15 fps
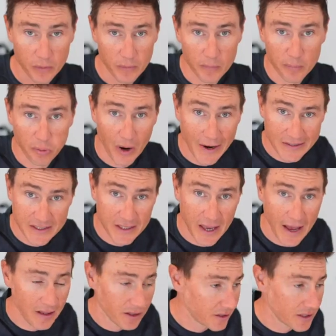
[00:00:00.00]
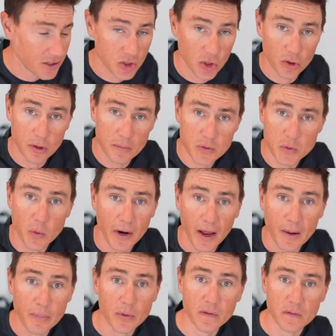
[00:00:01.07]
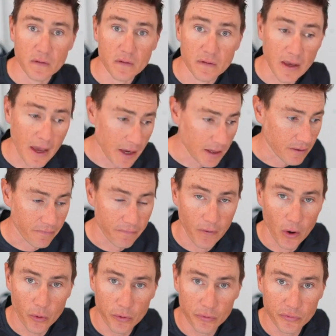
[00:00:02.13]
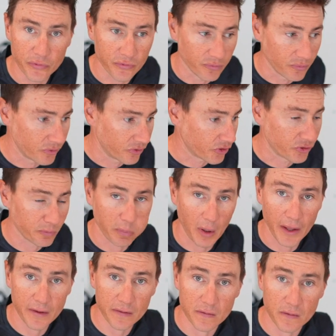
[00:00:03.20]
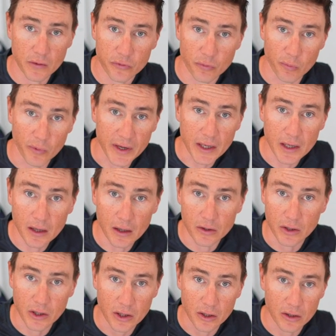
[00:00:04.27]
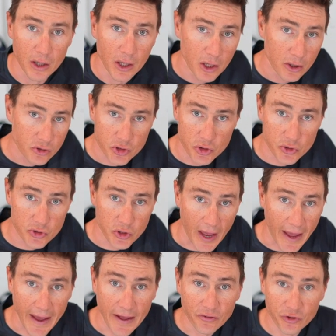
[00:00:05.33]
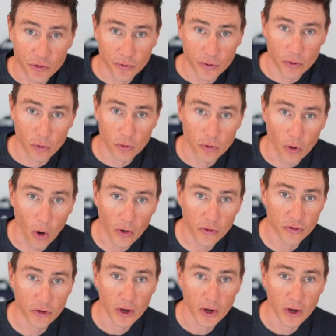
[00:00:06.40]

In practicality terms, what happens is, yeah, your phone displays that it's ringing and you can choose to answer it or not.